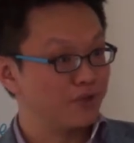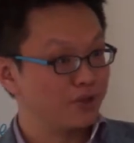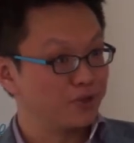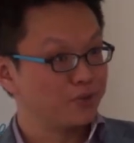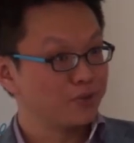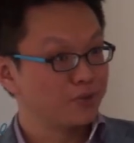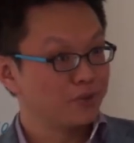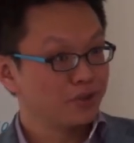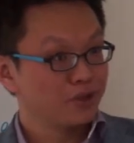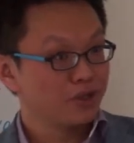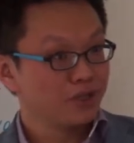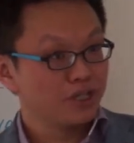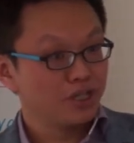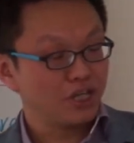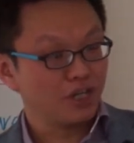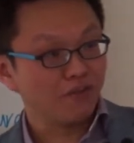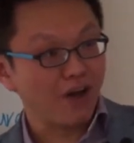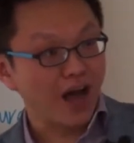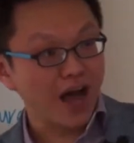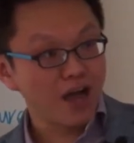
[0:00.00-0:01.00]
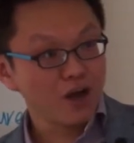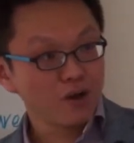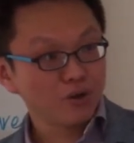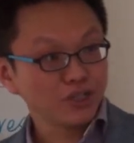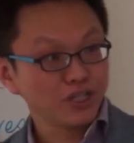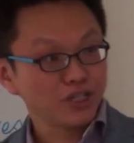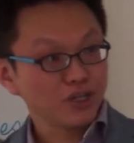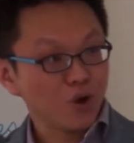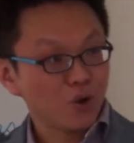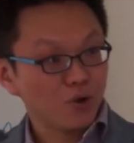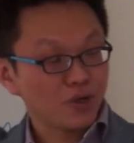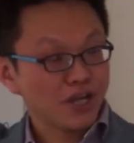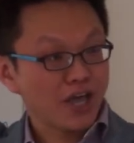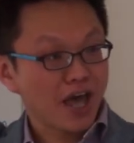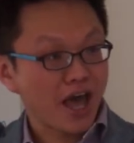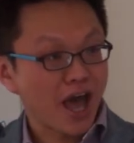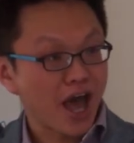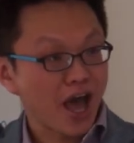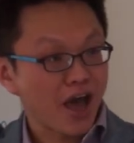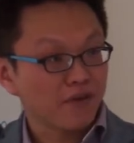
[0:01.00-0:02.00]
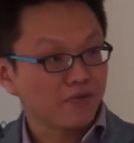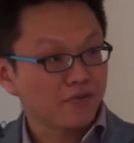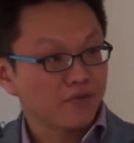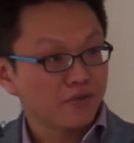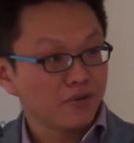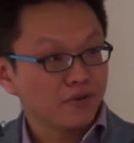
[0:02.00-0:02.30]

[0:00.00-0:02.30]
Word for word: view. If IoT only have